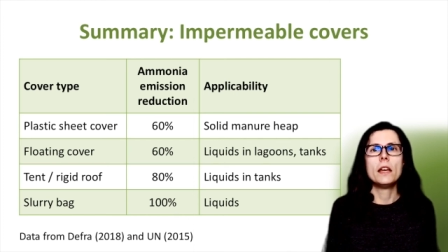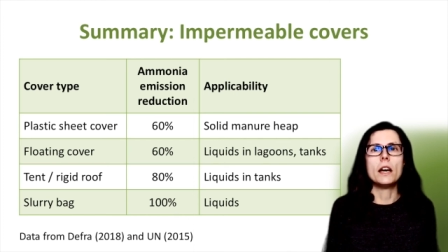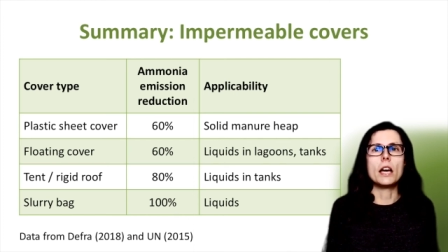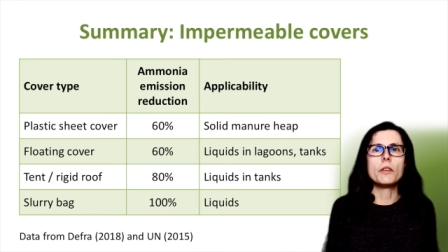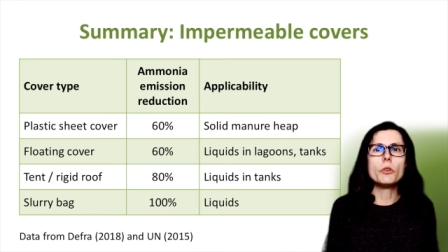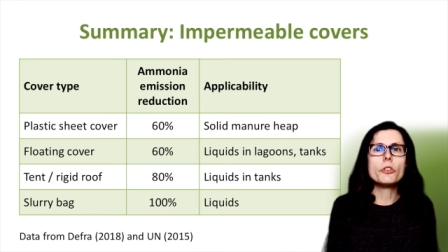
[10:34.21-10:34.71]

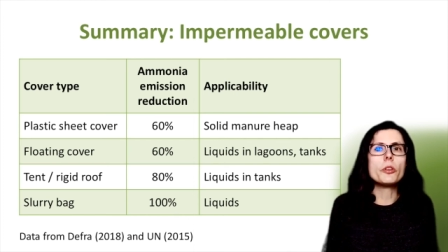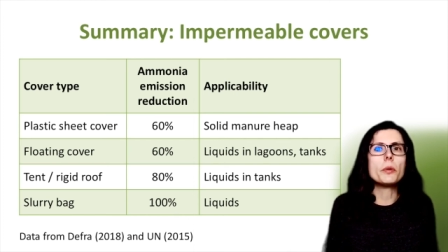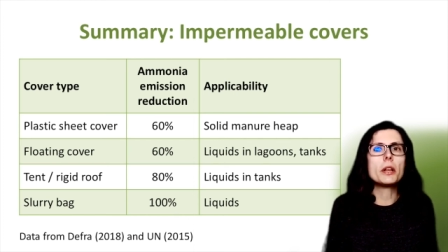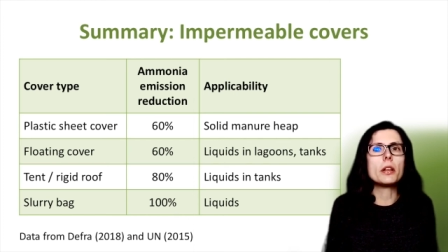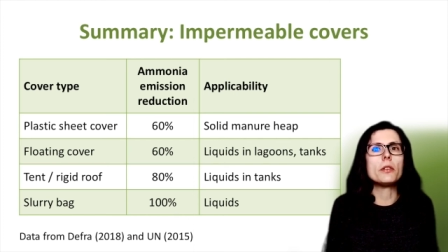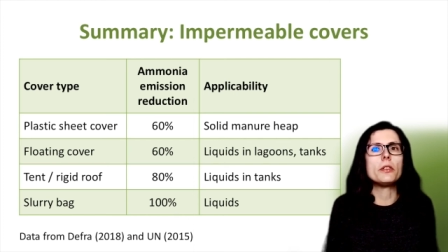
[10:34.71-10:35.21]
I've also
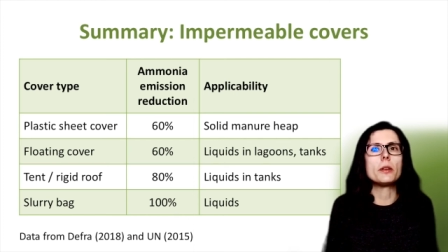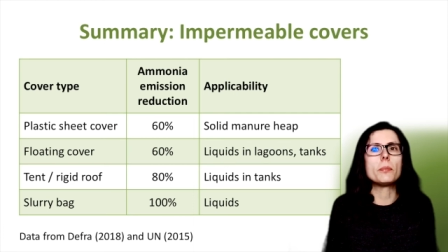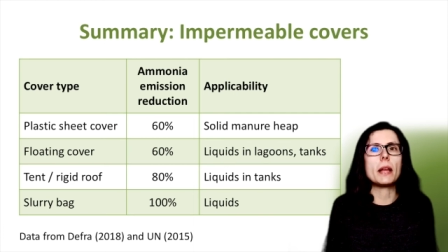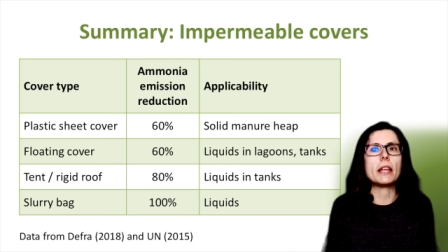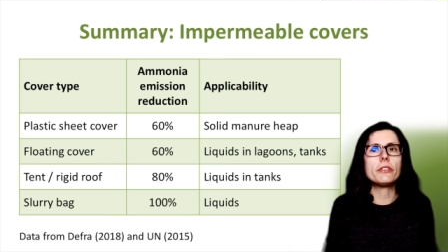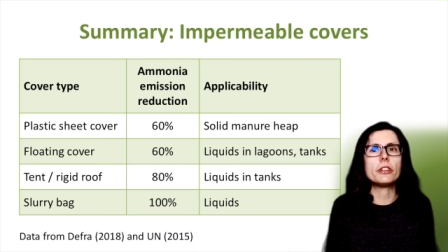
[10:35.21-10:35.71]
included
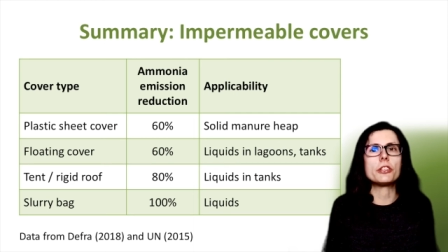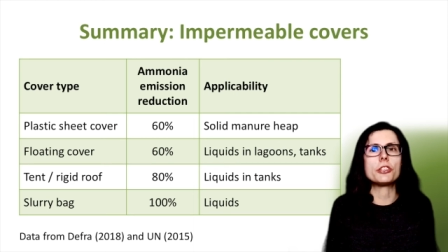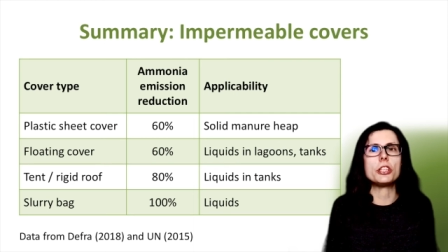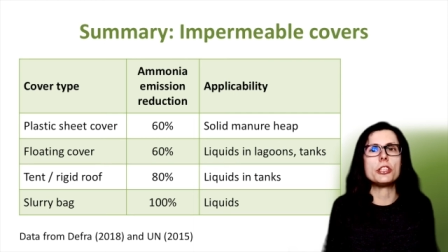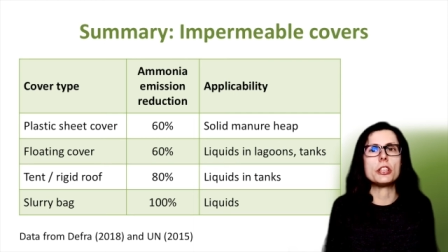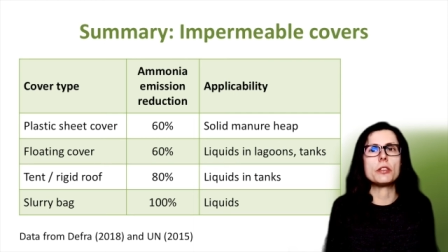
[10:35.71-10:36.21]
plastic
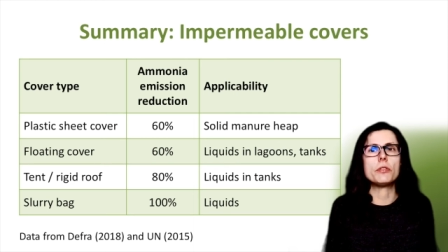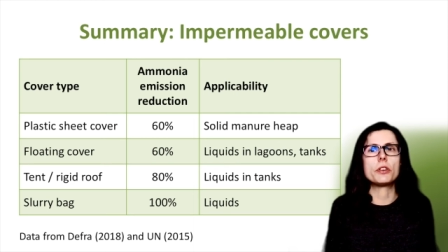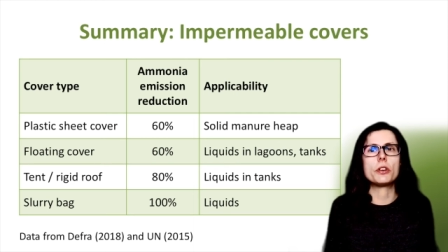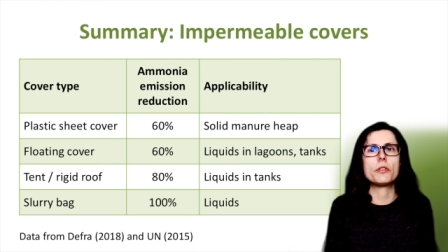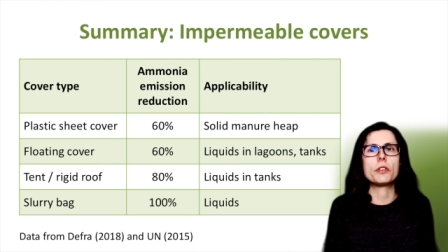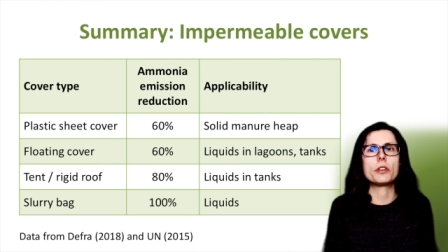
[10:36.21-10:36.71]
sheeting for
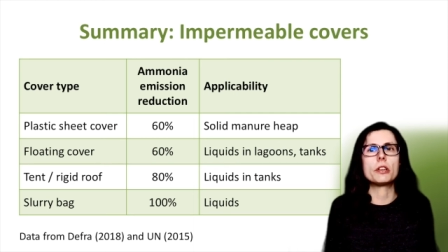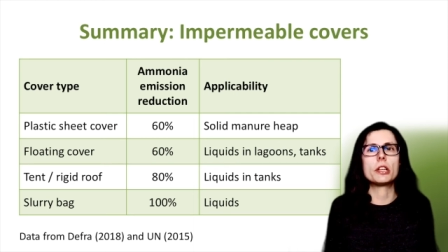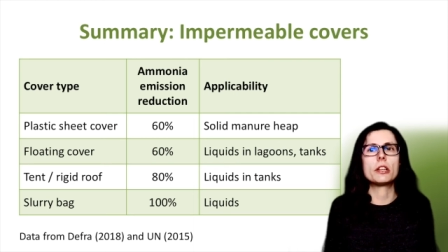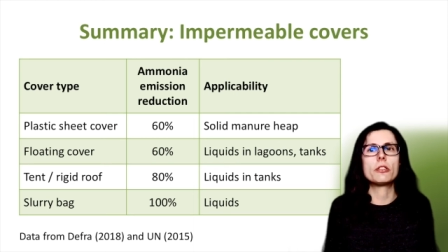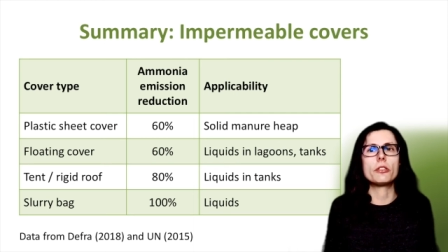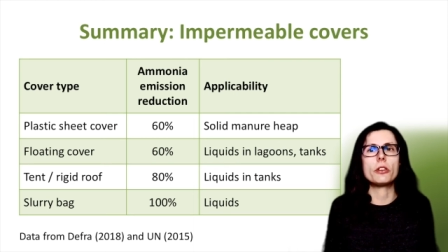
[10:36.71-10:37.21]

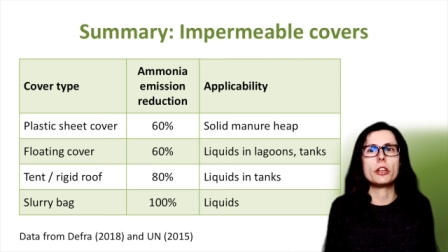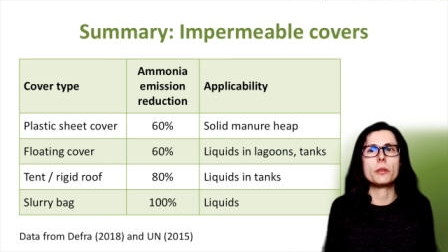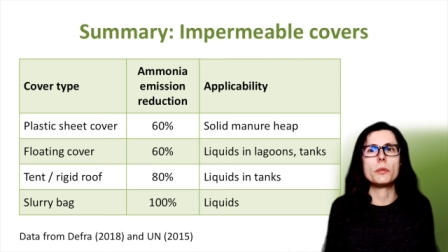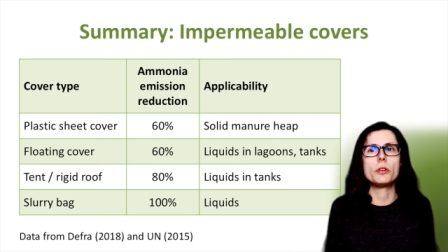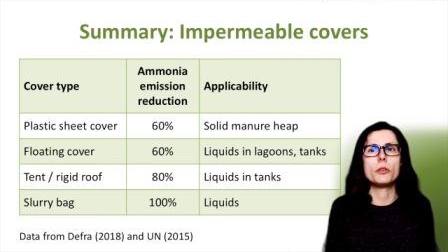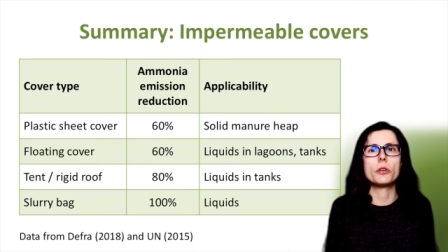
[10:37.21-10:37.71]
covering solid
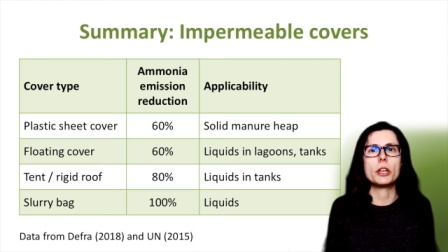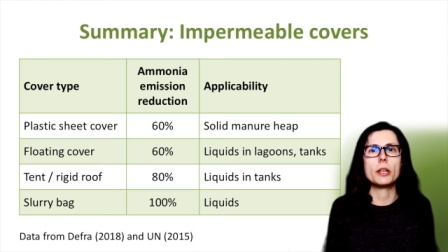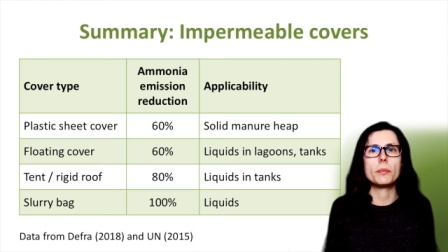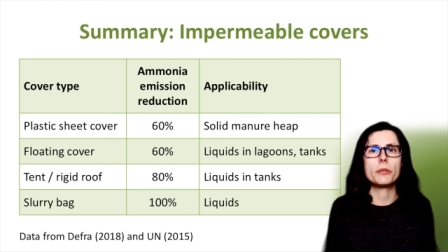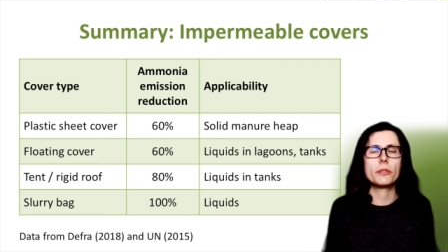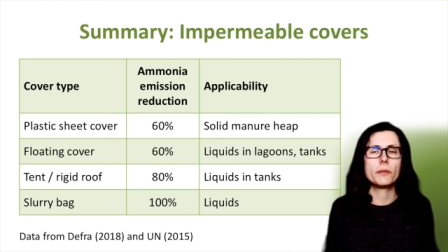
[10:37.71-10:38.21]
manure
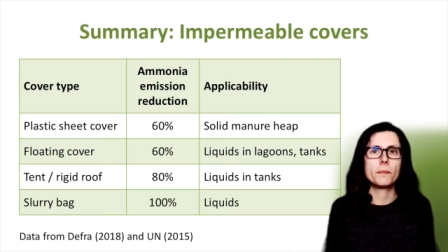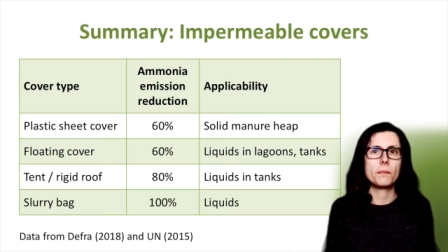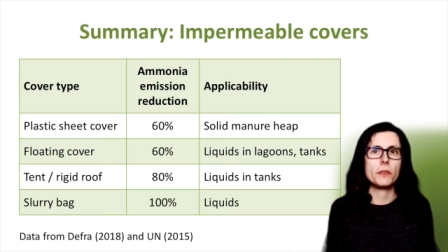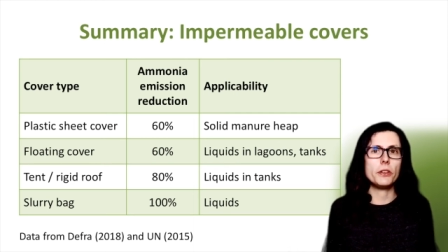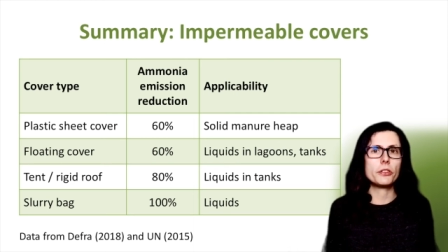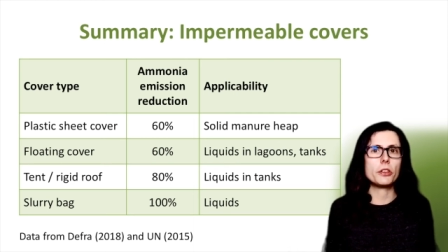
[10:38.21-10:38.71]
heaps.
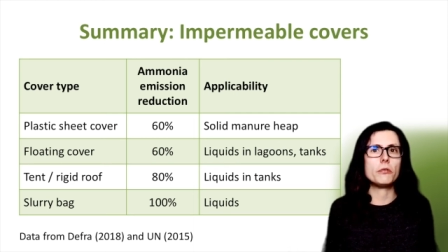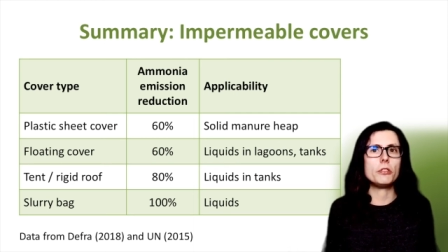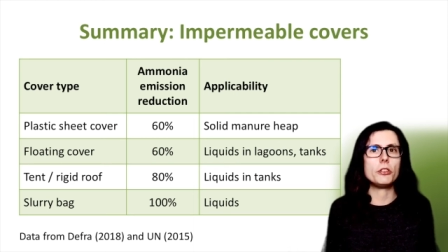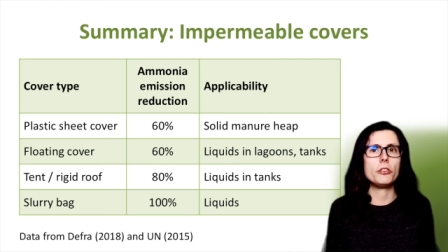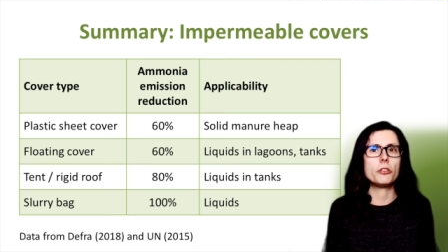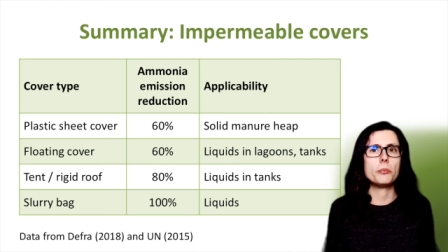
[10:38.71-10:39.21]
This can
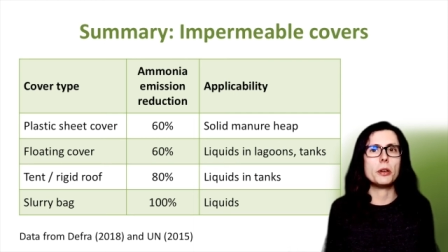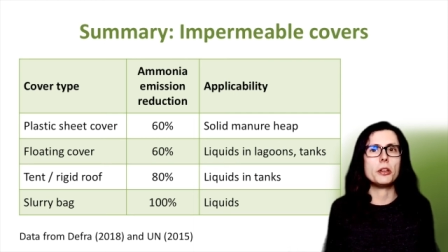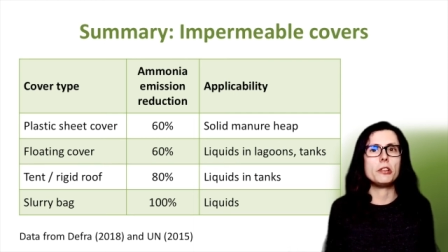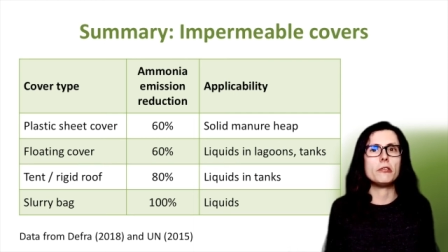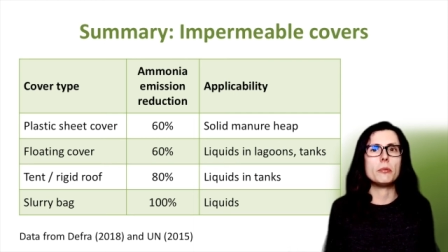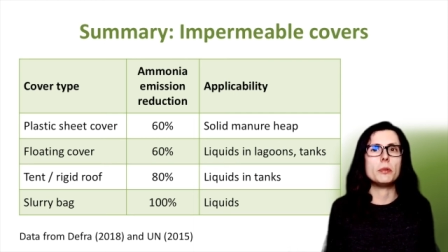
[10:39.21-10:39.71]
reduce
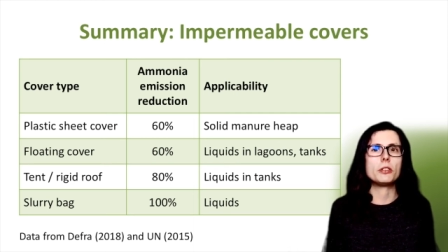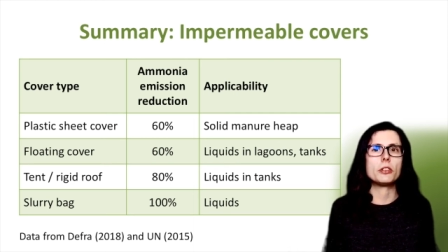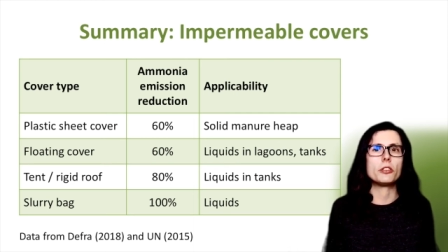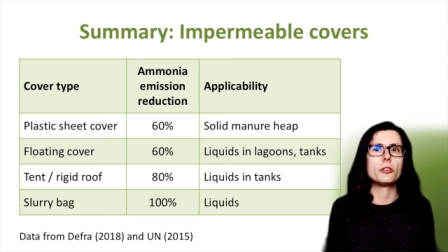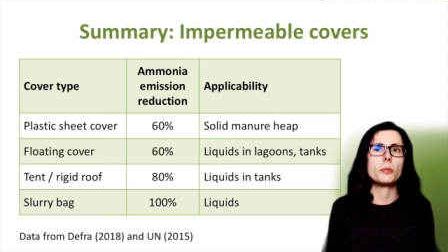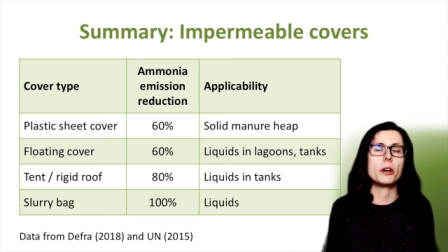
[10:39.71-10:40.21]
ammonia
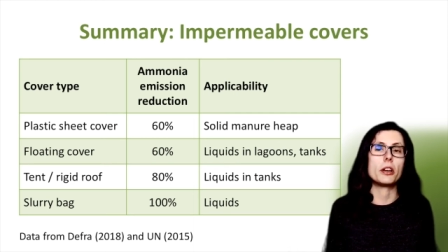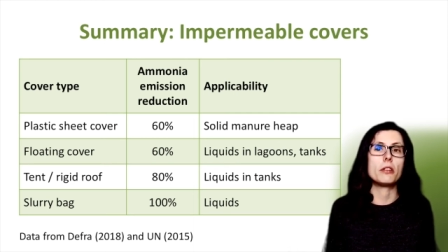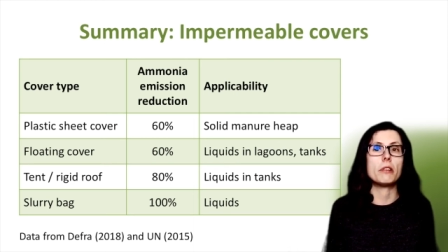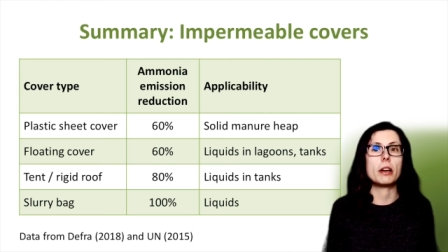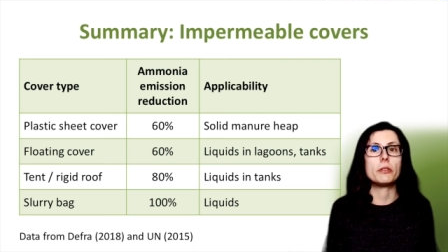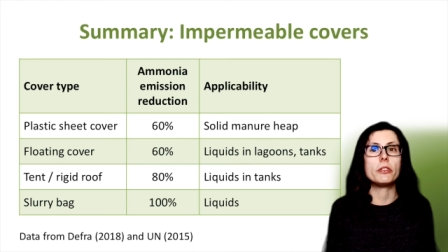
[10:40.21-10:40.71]
emissions by
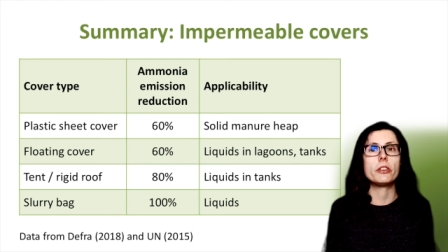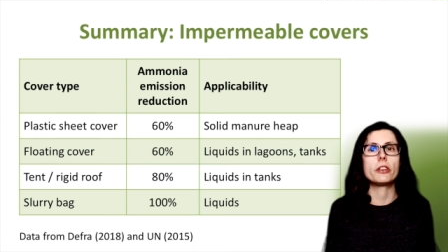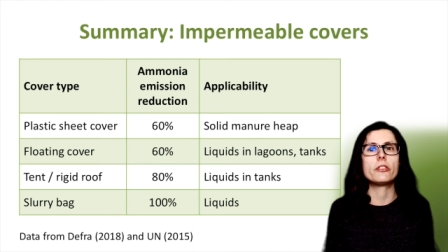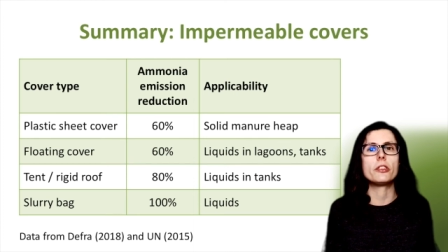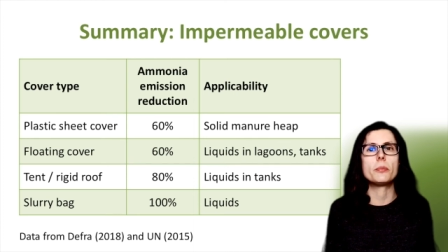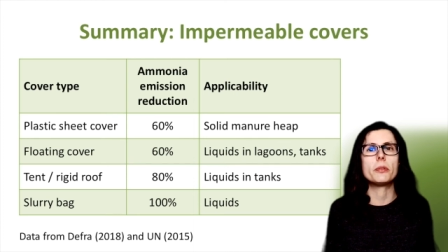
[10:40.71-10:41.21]
around
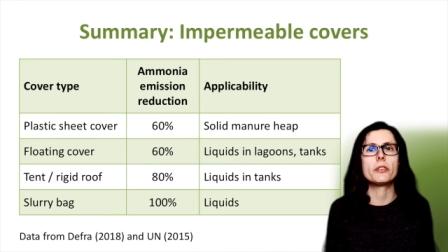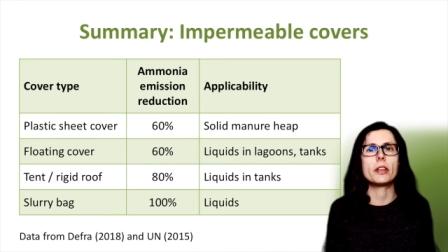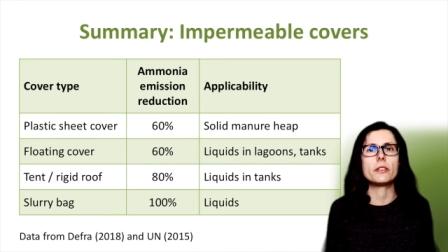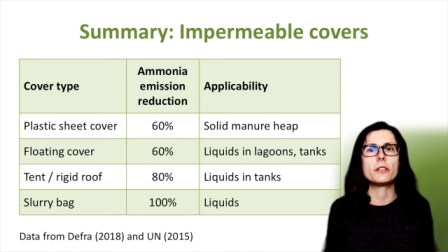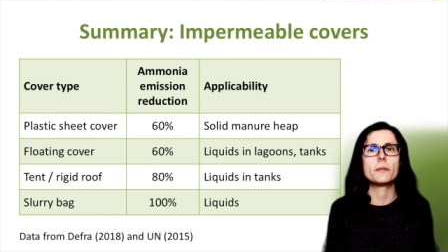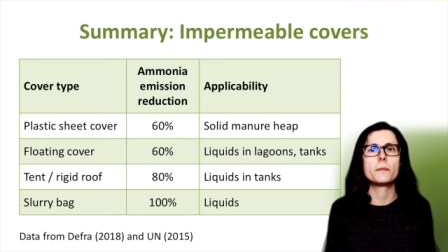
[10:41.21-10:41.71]

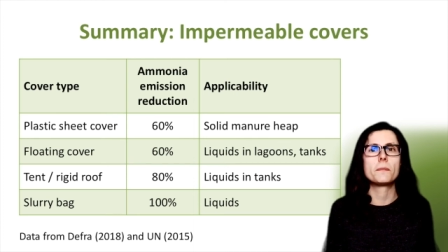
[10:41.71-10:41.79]
60%.